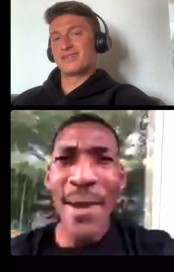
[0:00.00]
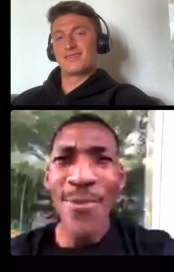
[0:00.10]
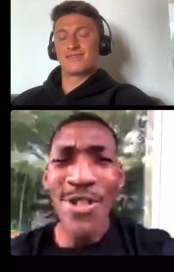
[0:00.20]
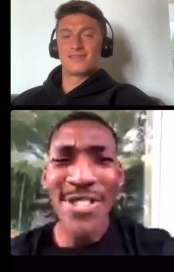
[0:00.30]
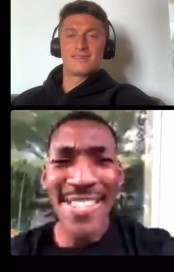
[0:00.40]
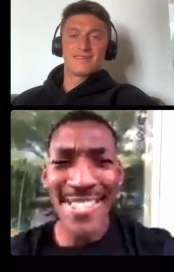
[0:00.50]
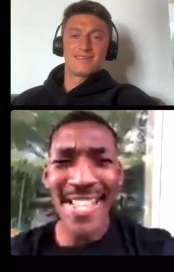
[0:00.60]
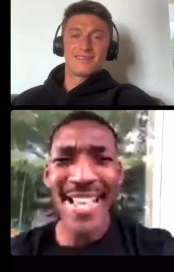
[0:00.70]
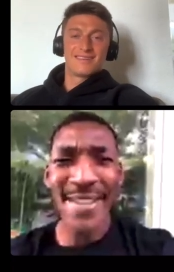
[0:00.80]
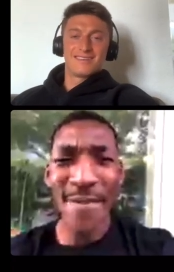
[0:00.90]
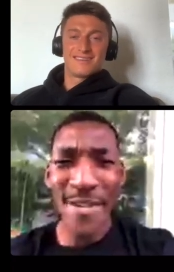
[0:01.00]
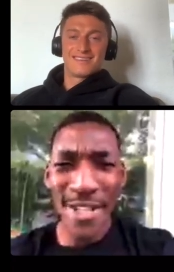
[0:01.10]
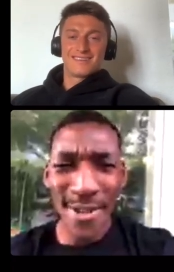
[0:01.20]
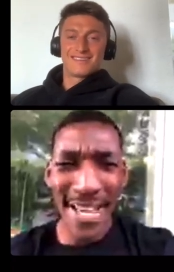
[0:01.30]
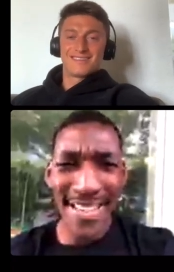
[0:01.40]
Speaker 1: you dislike a video
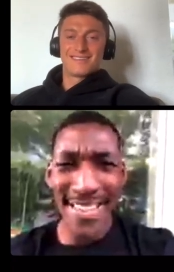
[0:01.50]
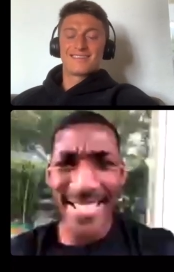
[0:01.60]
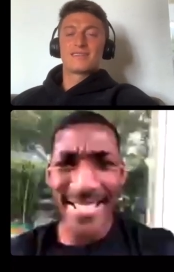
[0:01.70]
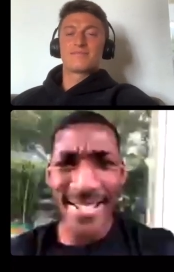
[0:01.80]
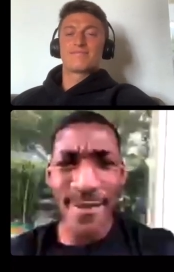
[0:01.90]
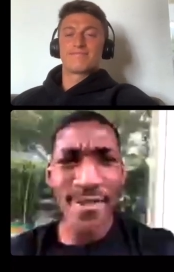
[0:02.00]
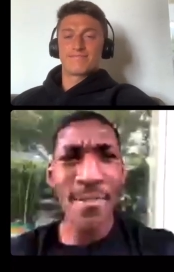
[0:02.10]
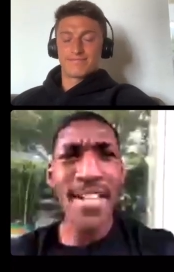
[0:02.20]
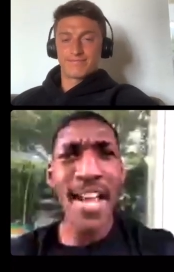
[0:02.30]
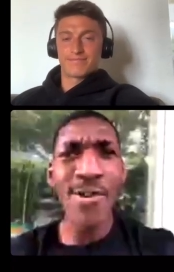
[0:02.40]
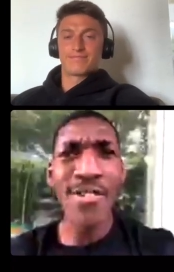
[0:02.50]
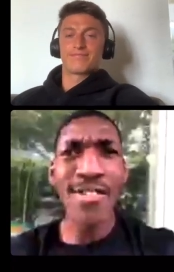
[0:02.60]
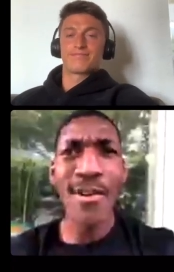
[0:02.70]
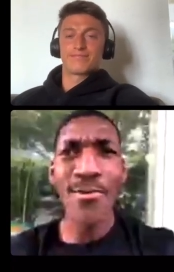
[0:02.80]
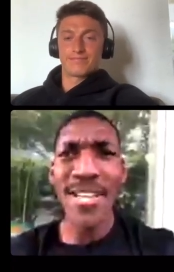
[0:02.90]
like this if someone else
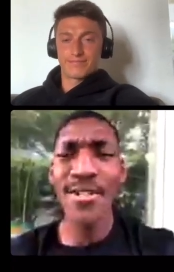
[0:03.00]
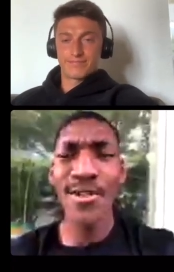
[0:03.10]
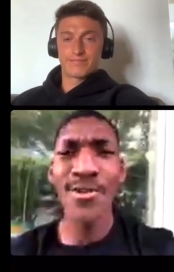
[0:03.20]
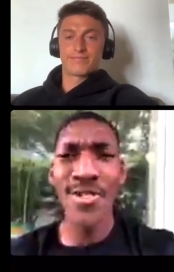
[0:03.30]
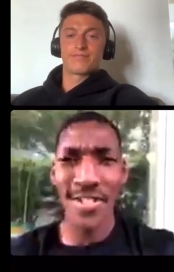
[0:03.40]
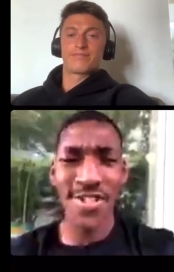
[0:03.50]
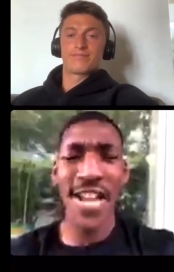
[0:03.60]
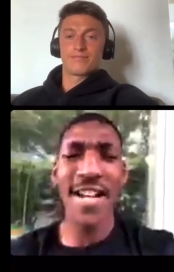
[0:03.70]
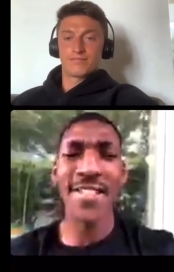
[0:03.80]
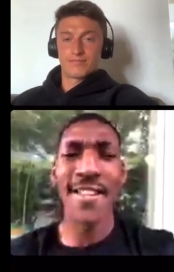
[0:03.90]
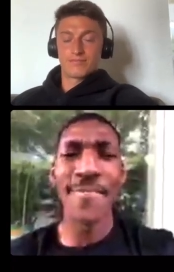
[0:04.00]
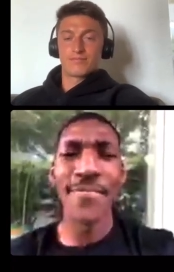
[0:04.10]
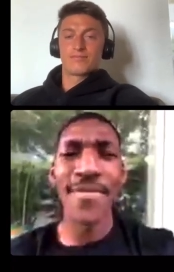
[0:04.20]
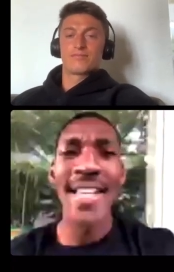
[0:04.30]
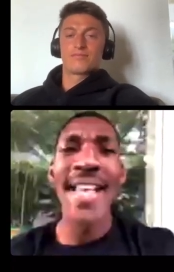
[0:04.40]
rescues a child
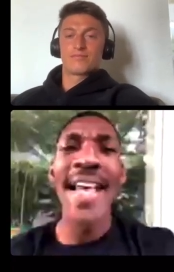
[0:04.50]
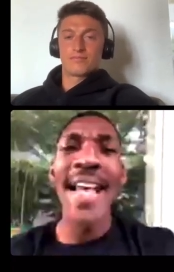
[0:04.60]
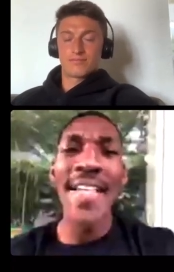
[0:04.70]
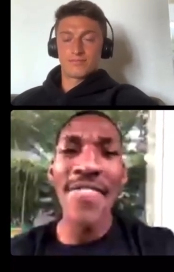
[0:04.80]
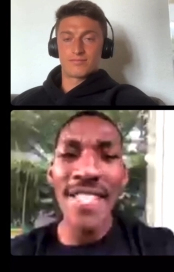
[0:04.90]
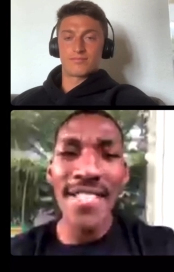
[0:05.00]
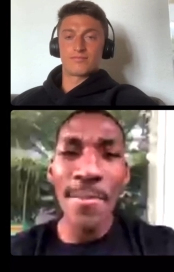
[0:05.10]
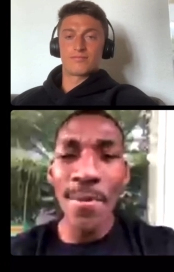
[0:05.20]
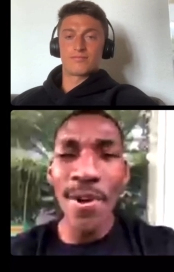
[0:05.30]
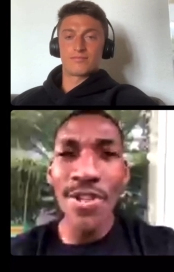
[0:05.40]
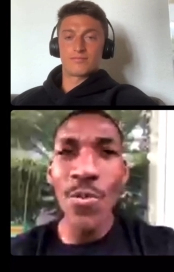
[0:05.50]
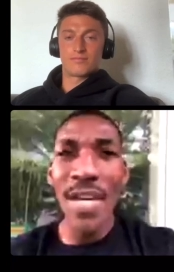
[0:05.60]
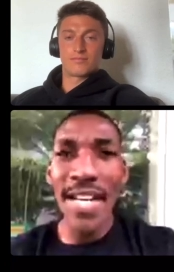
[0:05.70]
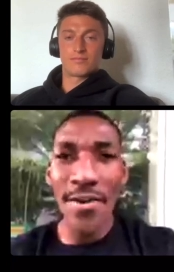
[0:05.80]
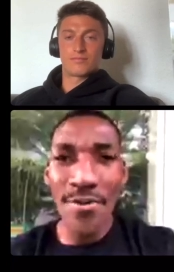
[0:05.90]
and that's mm. the hmm. point when I
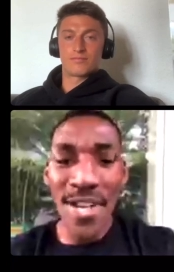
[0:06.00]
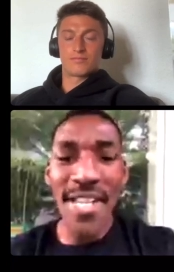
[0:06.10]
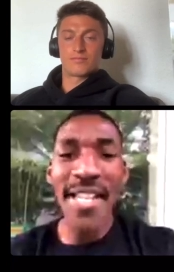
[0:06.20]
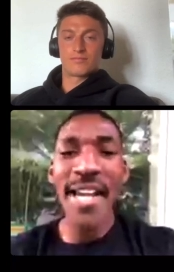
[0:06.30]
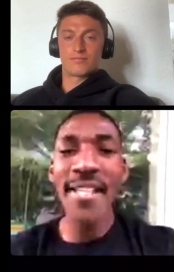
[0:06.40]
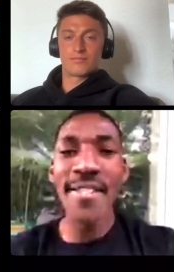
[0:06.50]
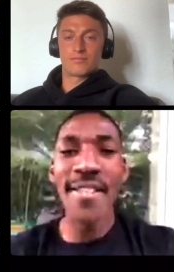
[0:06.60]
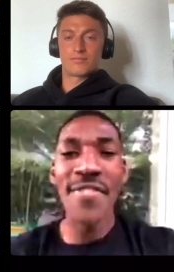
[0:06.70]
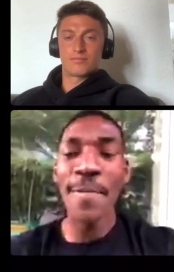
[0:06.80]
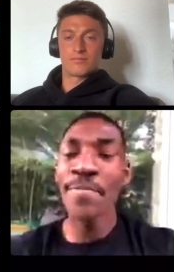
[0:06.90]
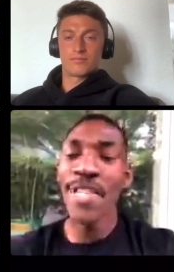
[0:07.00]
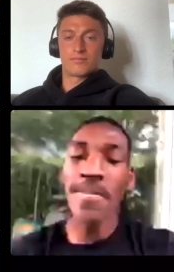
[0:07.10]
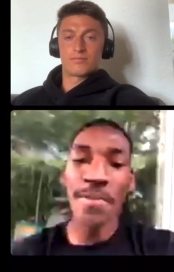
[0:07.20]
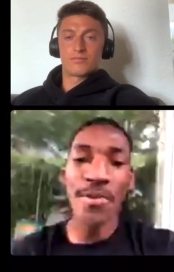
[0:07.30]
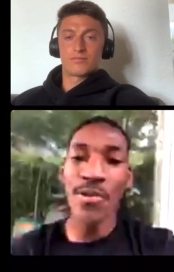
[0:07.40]
realized that
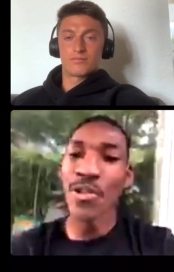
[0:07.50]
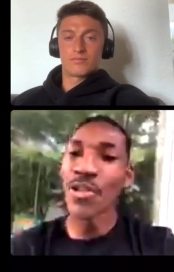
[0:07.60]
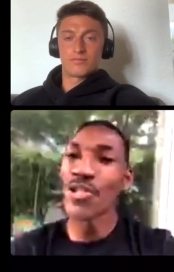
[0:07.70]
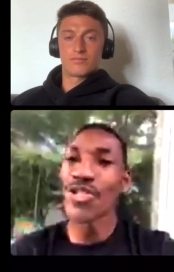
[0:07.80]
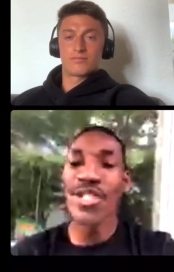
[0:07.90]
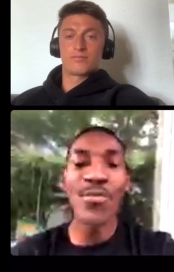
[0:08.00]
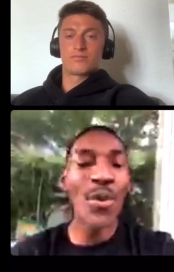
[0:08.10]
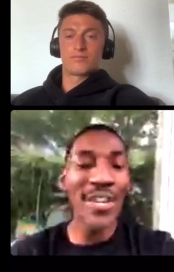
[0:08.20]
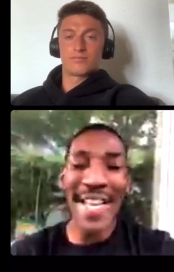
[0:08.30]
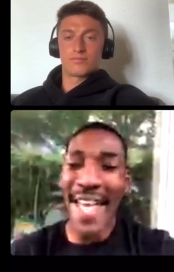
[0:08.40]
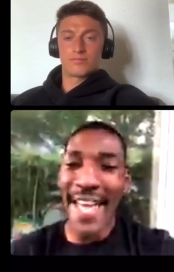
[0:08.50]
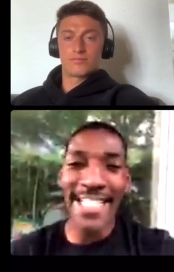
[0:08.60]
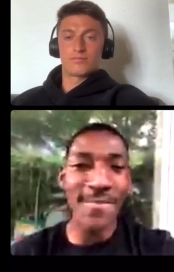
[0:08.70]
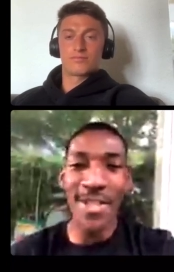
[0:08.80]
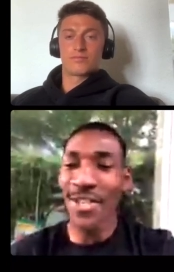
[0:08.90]
people just want to hate
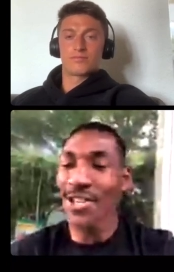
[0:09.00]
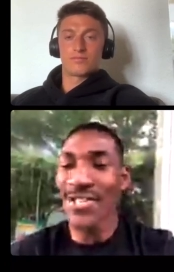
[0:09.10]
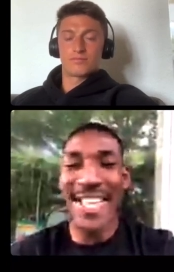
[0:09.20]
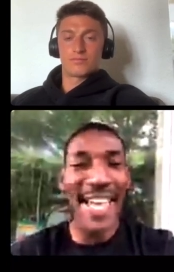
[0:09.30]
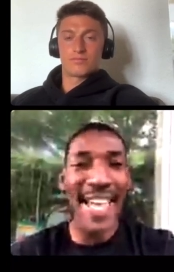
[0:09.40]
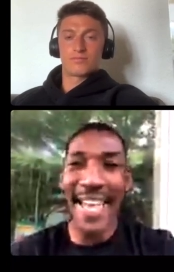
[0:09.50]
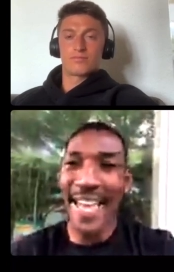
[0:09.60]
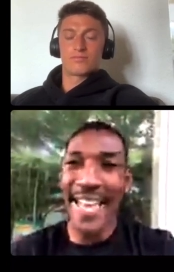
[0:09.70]
because they